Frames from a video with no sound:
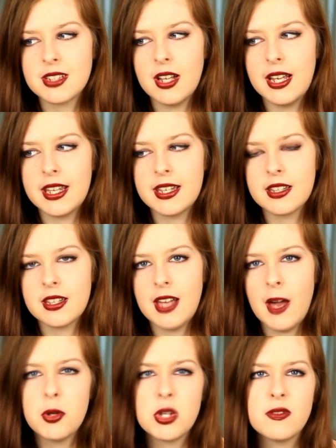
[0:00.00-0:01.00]
Like,
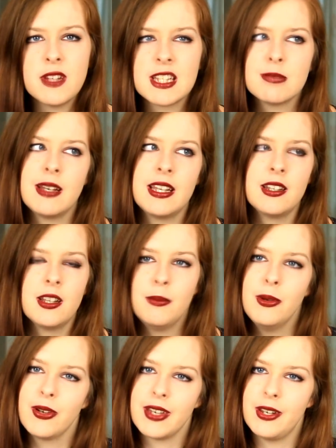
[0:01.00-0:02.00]
how do you even explain a
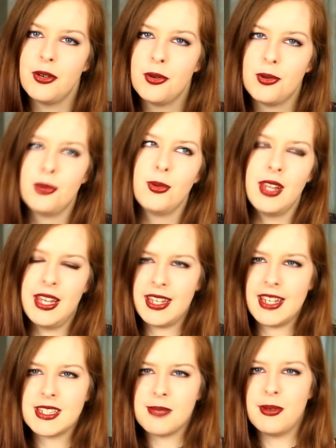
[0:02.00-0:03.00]
book in a haul?
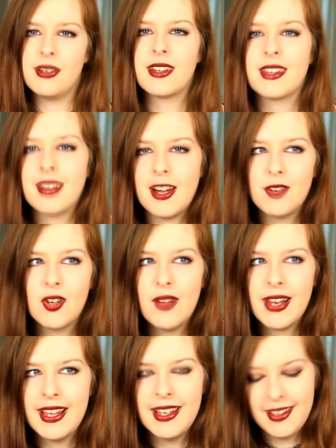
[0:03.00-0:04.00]
Like, it's a book, I've not
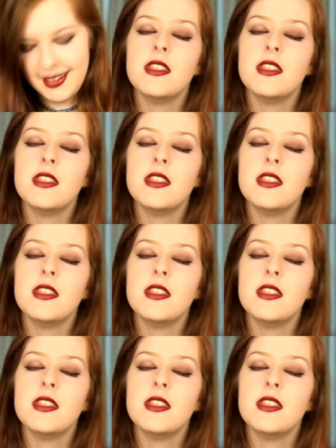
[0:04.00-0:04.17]
read it.